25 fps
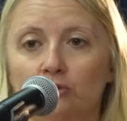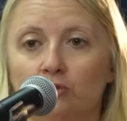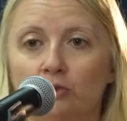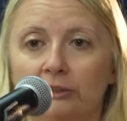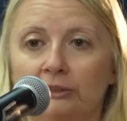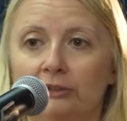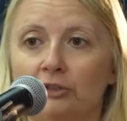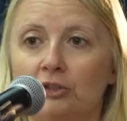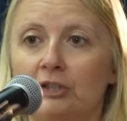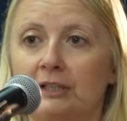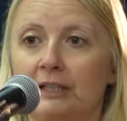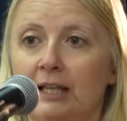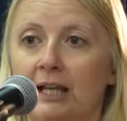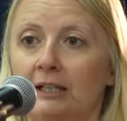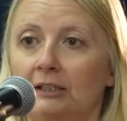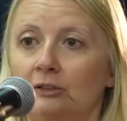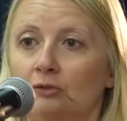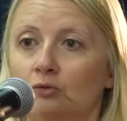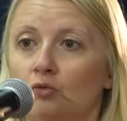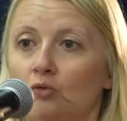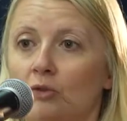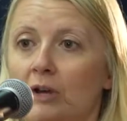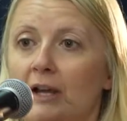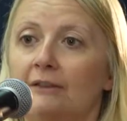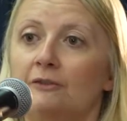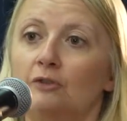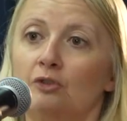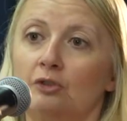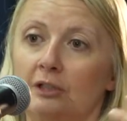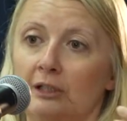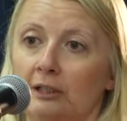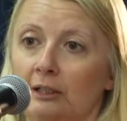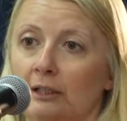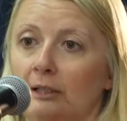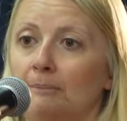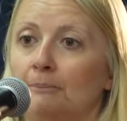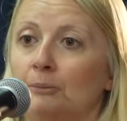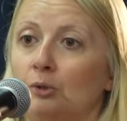to understand whether
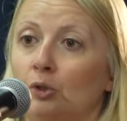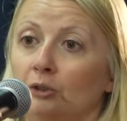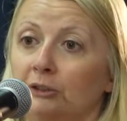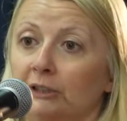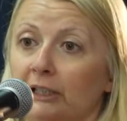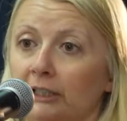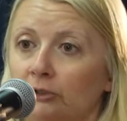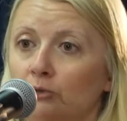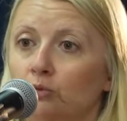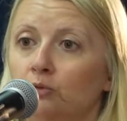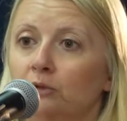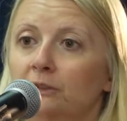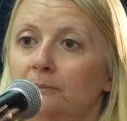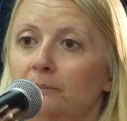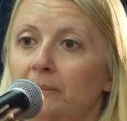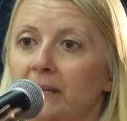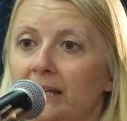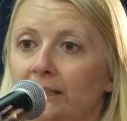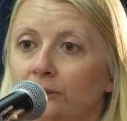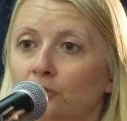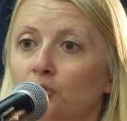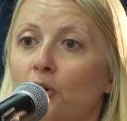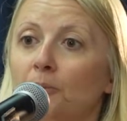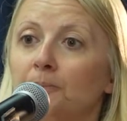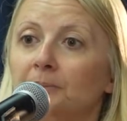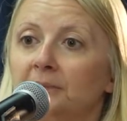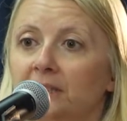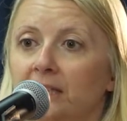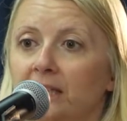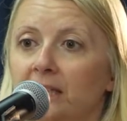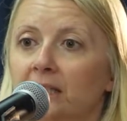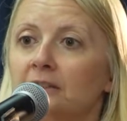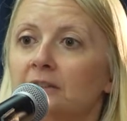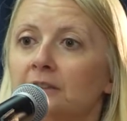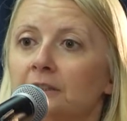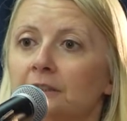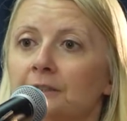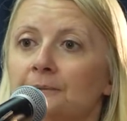a product would be
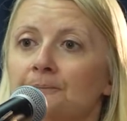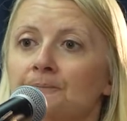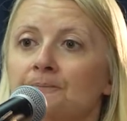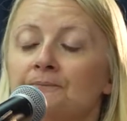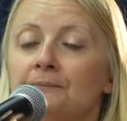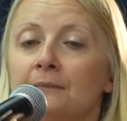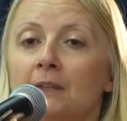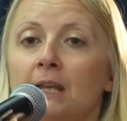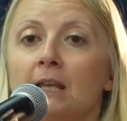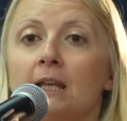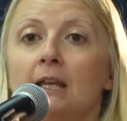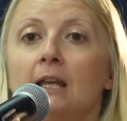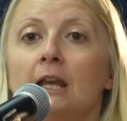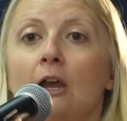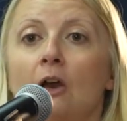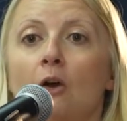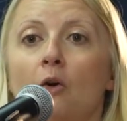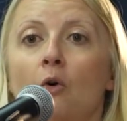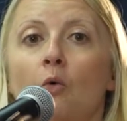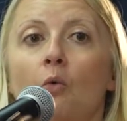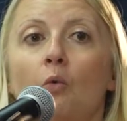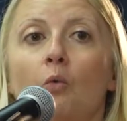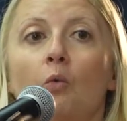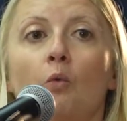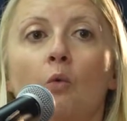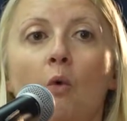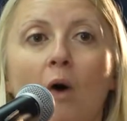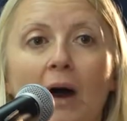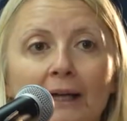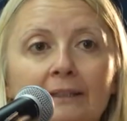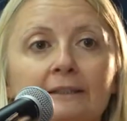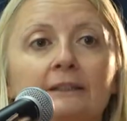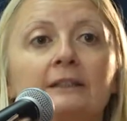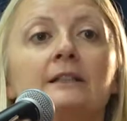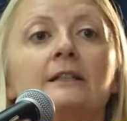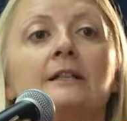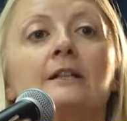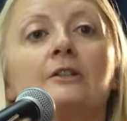adopted,
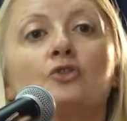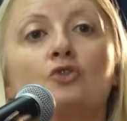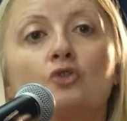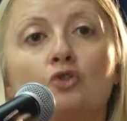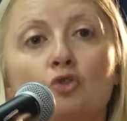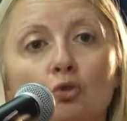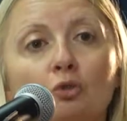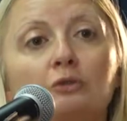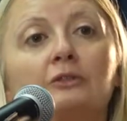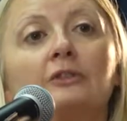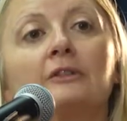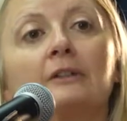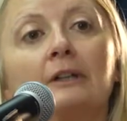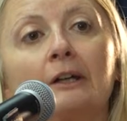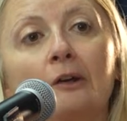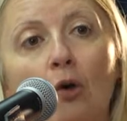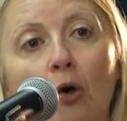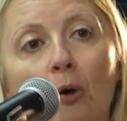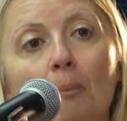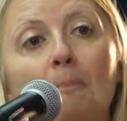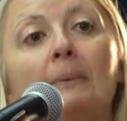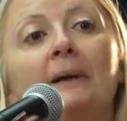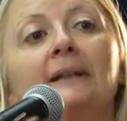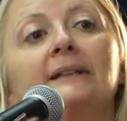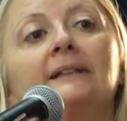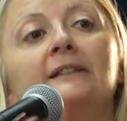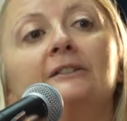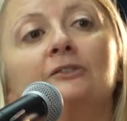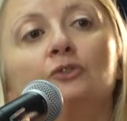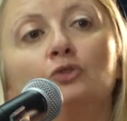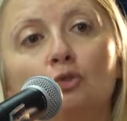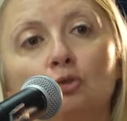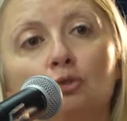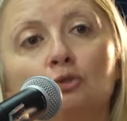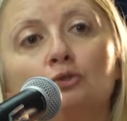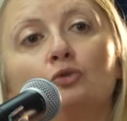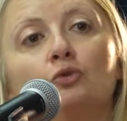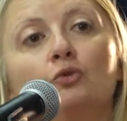what should the company
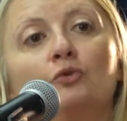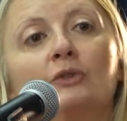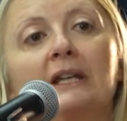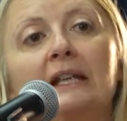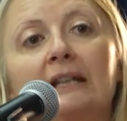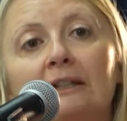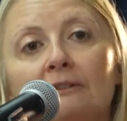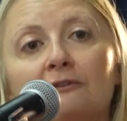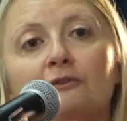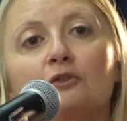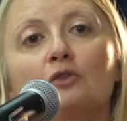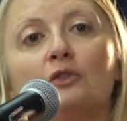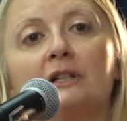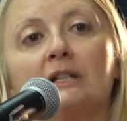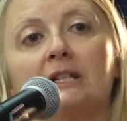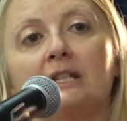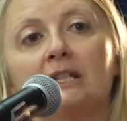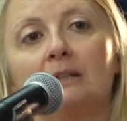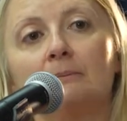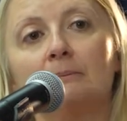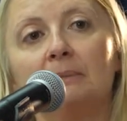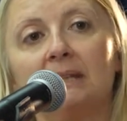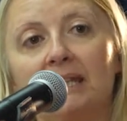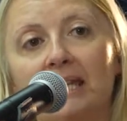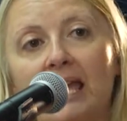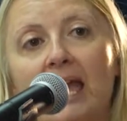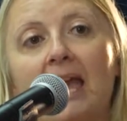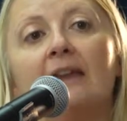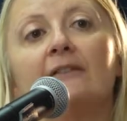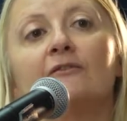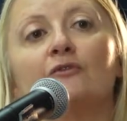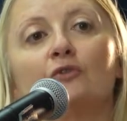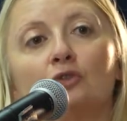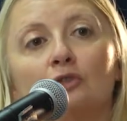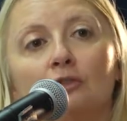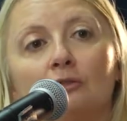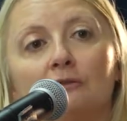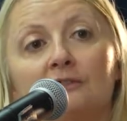do to influence the
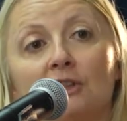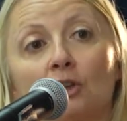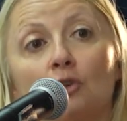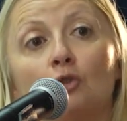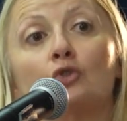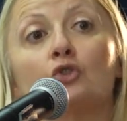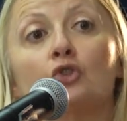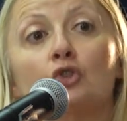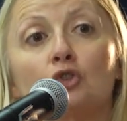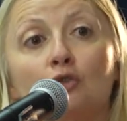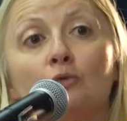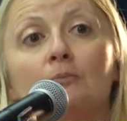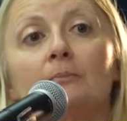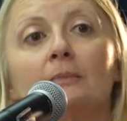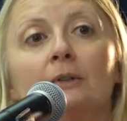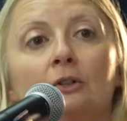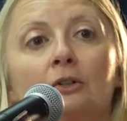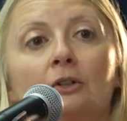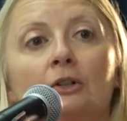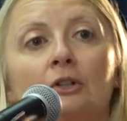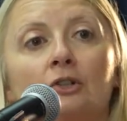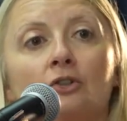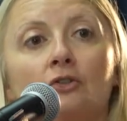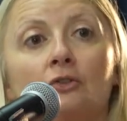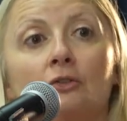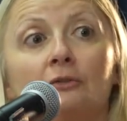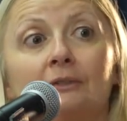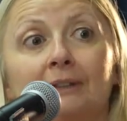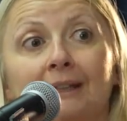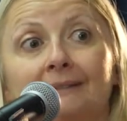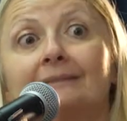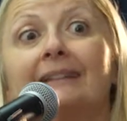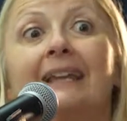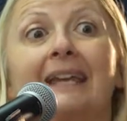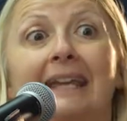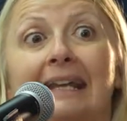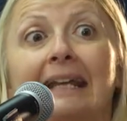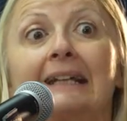behavior of the consumer so
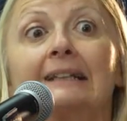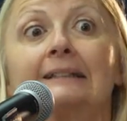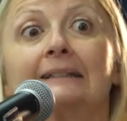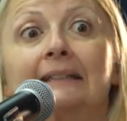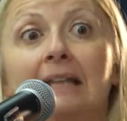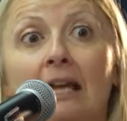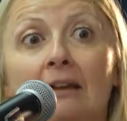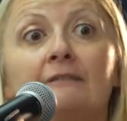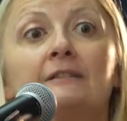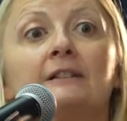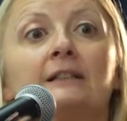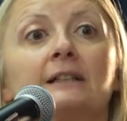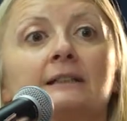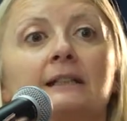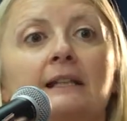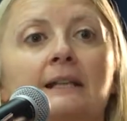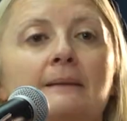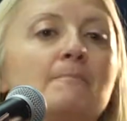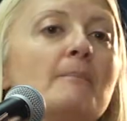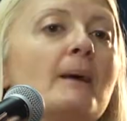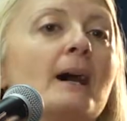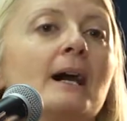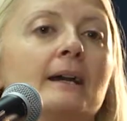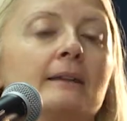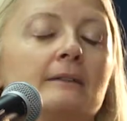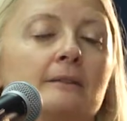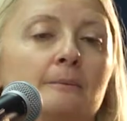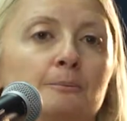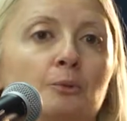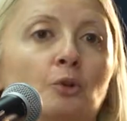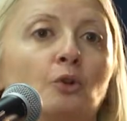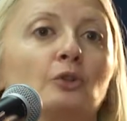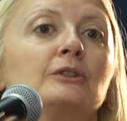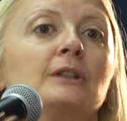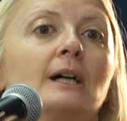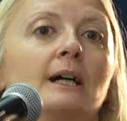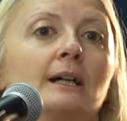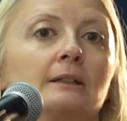that they can definitely buy the
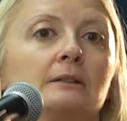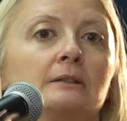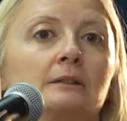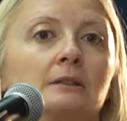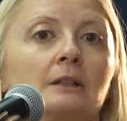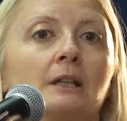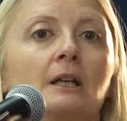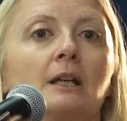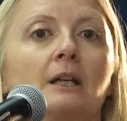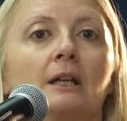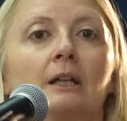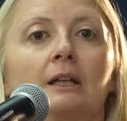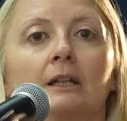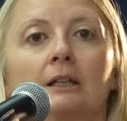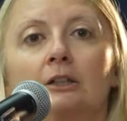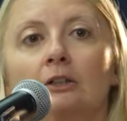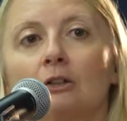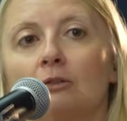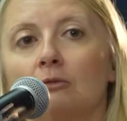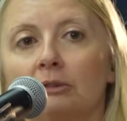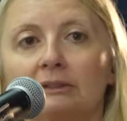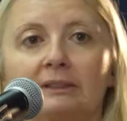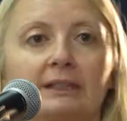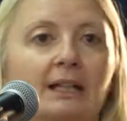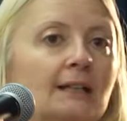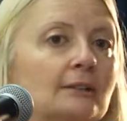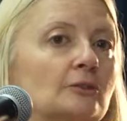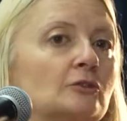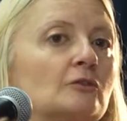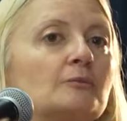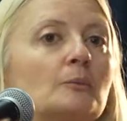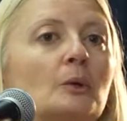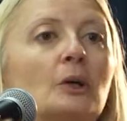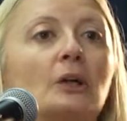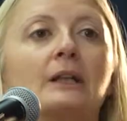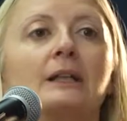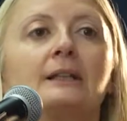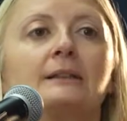product? What kind of
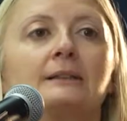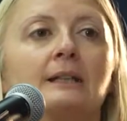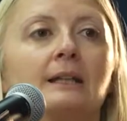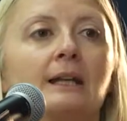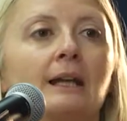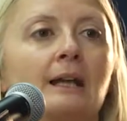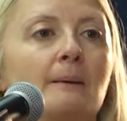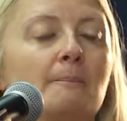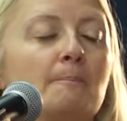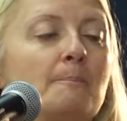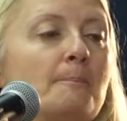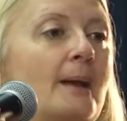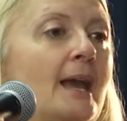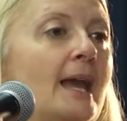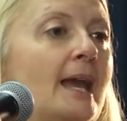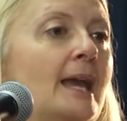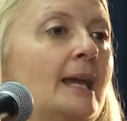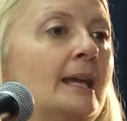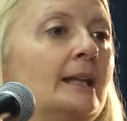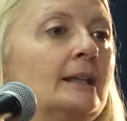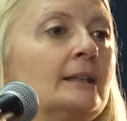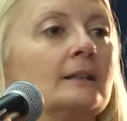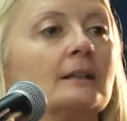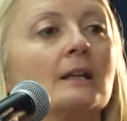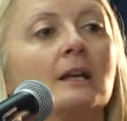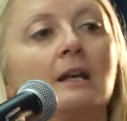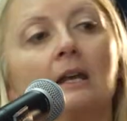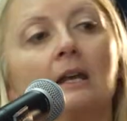marketing campaign,